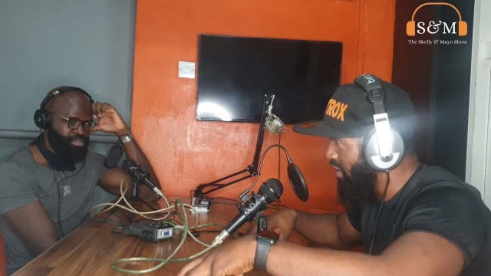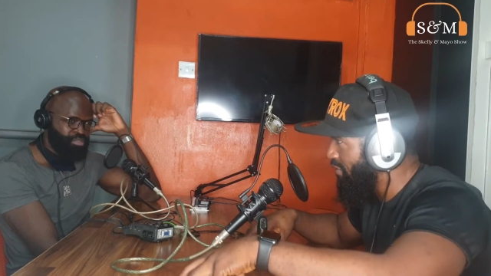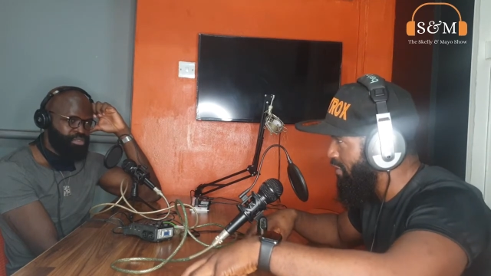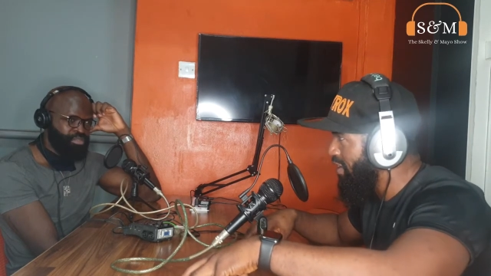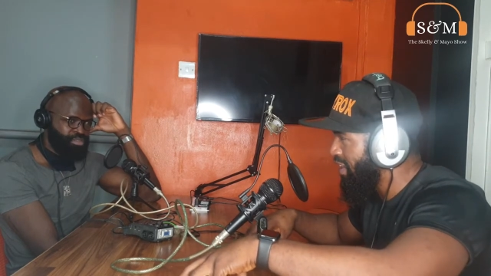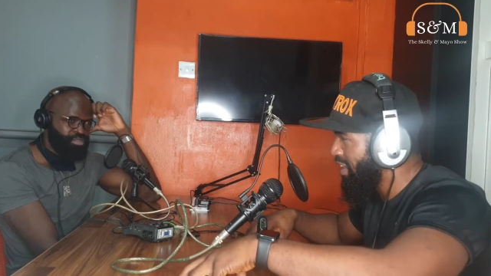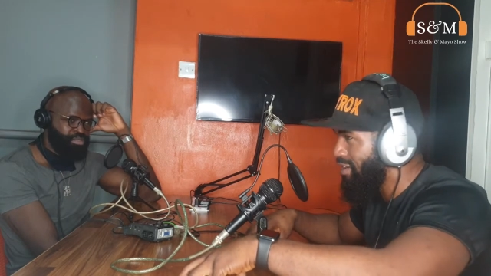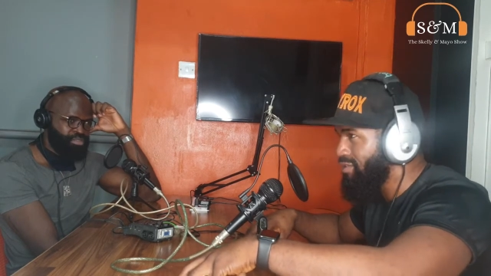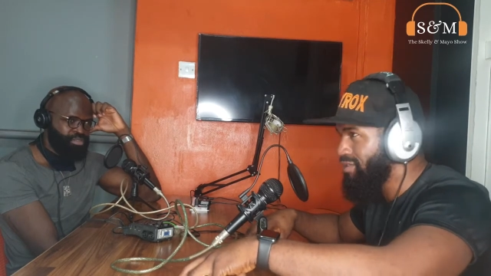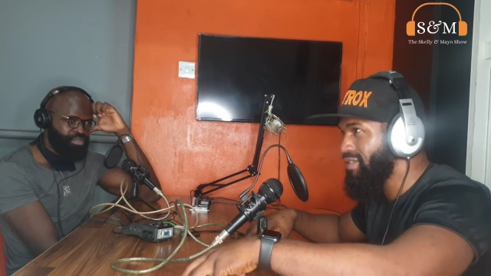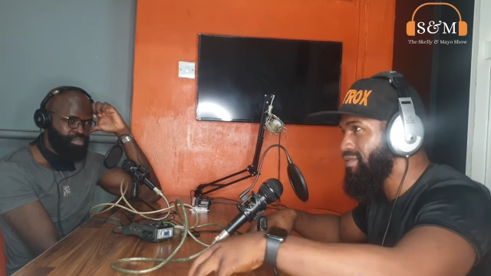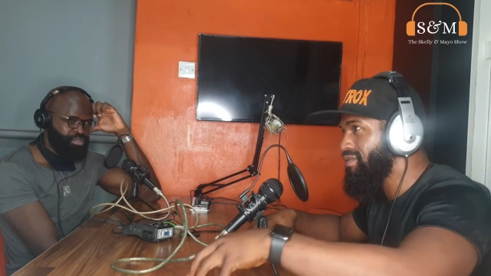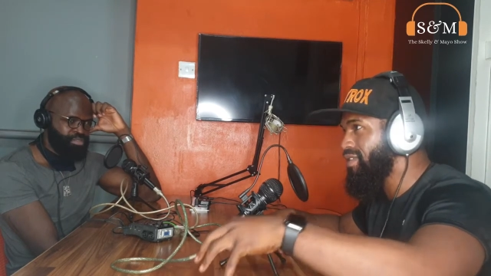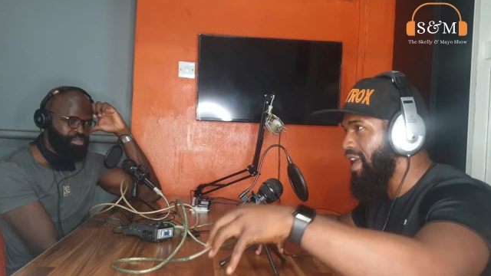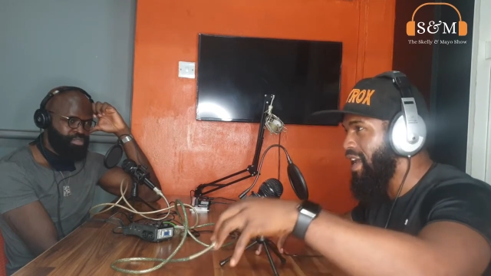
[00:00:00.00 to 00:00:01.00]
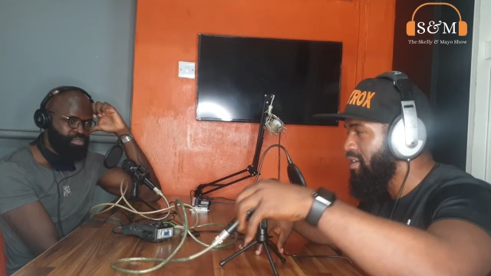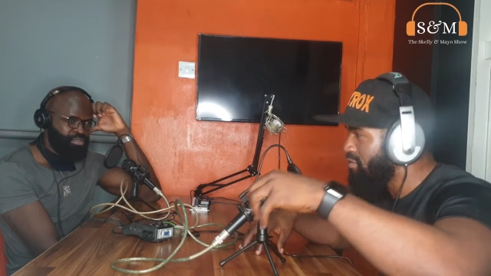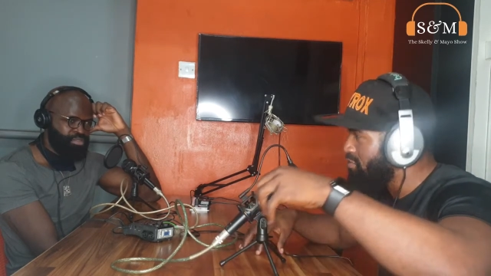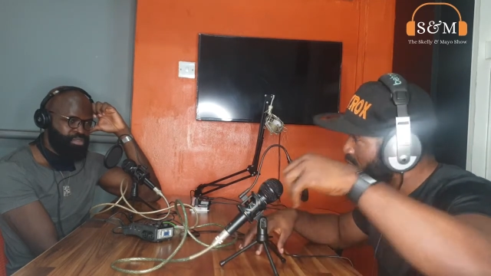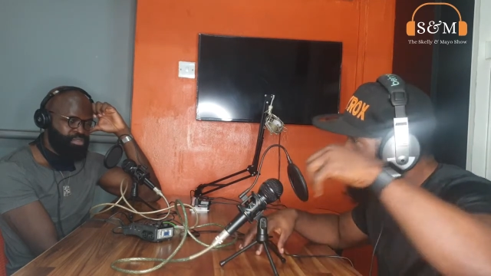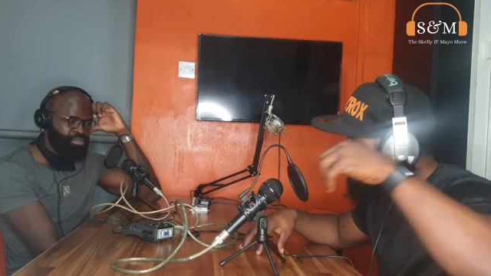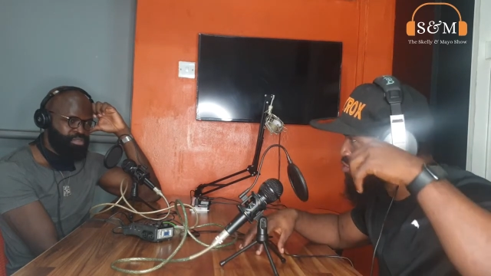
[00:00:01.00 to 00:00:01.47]
I felt like I was even like
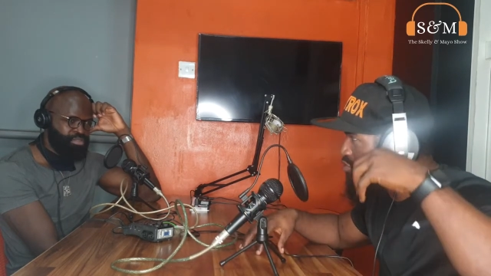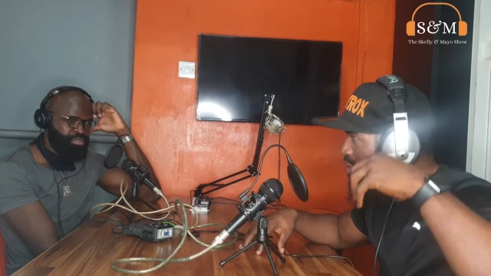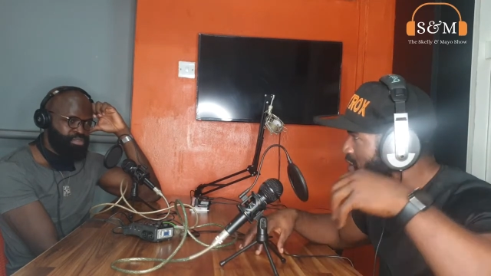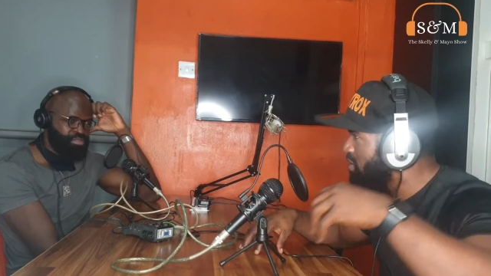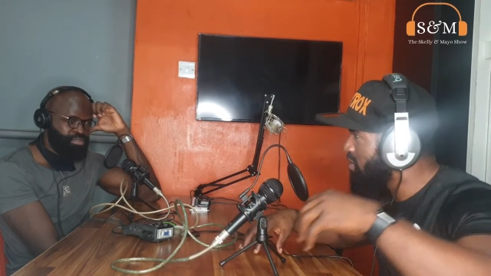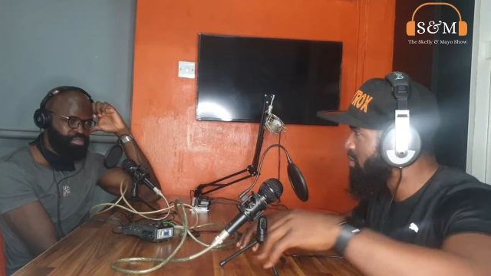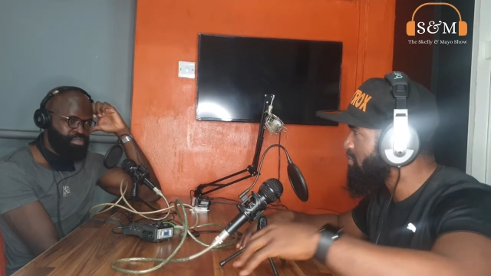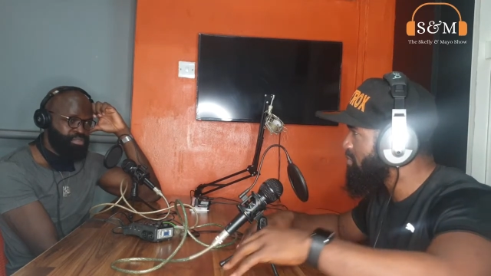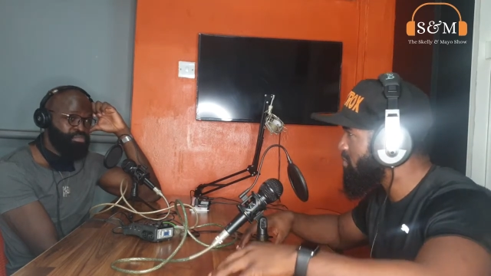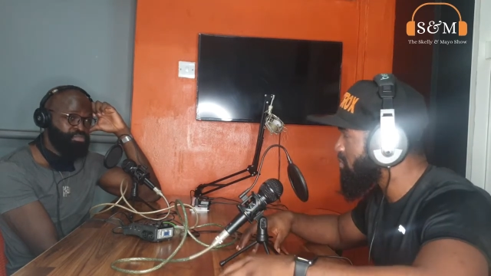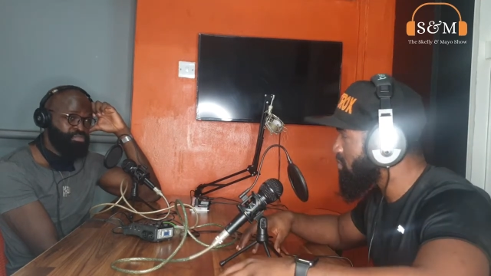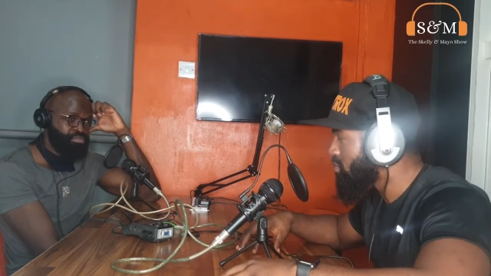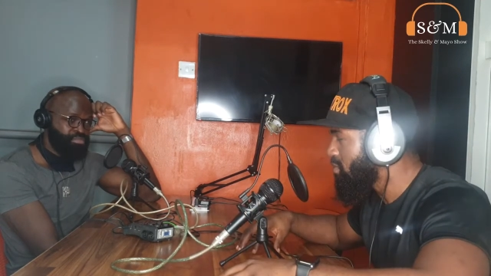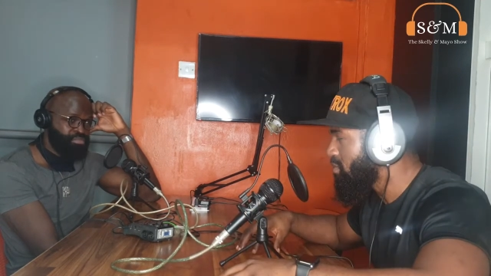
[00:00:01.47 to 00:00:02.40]
regressing.